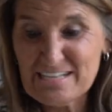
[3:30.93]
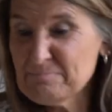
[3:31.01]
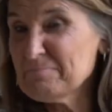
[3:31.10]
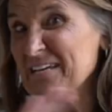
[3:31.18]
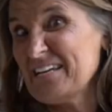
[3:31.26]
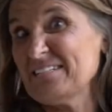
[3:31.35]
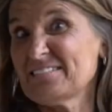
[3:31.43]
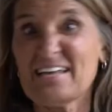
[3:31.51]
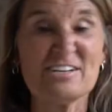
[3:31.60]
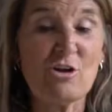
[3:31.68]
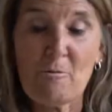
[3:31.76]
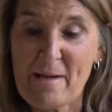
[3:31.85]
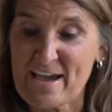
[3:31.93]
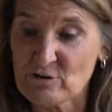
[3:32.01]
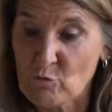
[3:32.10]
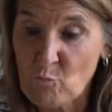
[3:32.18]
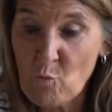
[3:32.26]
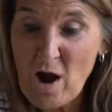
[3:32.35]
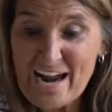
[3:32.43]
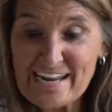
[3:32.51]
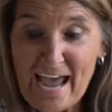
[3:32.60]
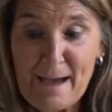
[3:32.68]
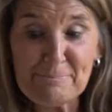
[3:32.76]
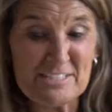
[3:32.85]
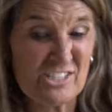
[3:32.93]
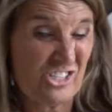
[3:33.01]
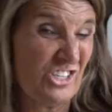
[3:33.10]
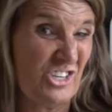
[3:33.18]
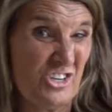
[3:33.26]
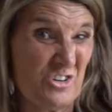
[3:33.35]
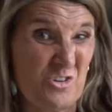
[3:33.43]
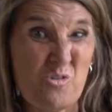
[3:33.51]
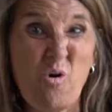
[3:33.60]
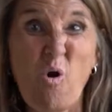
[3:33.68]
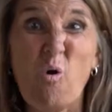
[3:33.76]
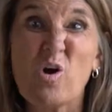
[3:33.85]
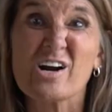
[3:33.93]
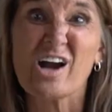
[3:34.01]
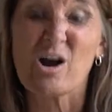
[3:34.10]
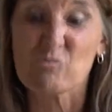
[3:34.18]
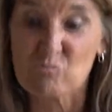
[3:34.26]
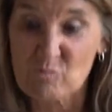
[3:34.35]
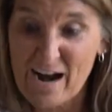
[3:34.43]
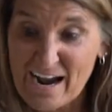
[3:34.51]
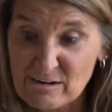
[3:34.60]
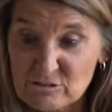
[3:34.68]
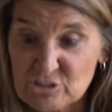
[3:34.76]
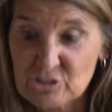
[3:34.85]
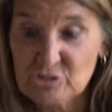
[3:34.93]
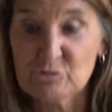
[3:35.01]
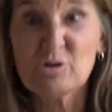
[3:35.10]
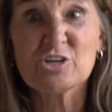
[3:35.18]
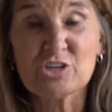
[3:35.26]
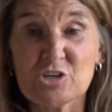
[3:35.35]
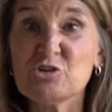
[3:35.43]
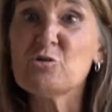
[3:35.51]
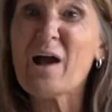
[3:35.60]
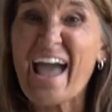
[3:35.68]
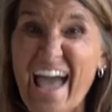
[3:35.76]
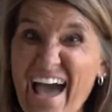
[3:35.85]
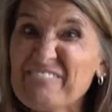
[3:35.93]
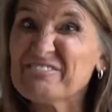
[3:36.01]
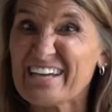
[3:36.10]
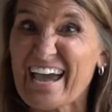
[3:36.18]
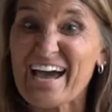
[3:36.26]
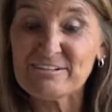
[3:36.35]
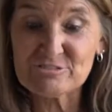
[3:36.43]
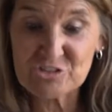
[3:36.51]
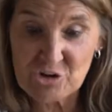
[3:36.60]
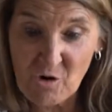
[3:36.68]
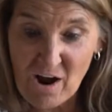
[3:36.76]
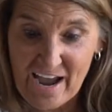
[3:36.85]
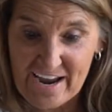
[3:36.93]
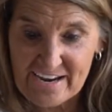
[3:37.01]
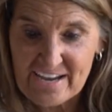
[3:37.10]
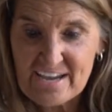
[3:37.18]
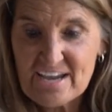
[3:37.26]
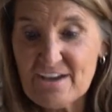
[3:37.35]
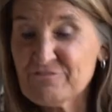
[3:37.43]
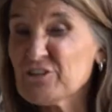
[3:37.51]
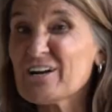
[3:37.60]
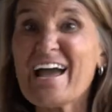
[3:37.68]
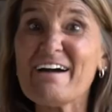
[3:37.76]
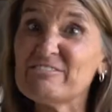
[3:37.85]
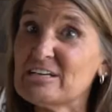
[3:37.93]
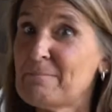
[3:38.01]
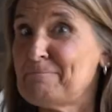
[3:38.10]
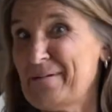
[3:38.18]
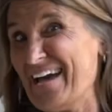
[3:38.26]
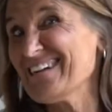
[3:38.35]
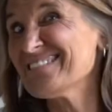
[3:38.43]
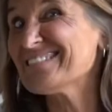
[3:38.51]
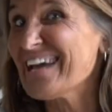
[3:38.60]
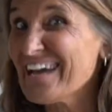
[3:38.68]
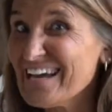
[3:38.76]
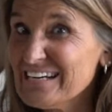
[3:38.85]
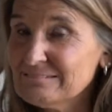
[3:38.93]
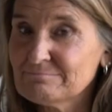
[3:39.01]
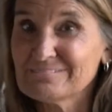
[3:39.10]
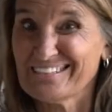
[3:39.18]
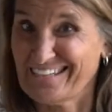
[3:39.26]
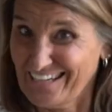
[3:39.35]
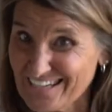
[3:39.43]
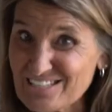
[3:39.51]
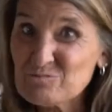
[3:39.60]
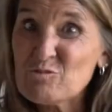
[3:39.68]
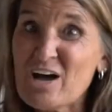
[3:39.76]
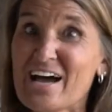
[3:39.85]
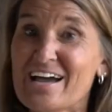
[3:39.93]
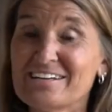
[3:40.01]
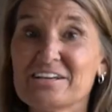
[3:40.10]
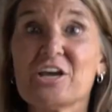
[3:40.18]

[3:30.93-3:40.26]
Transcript: It means that no matter what happens to you or around you, you have to have joy. If you're having a bad day, guess what?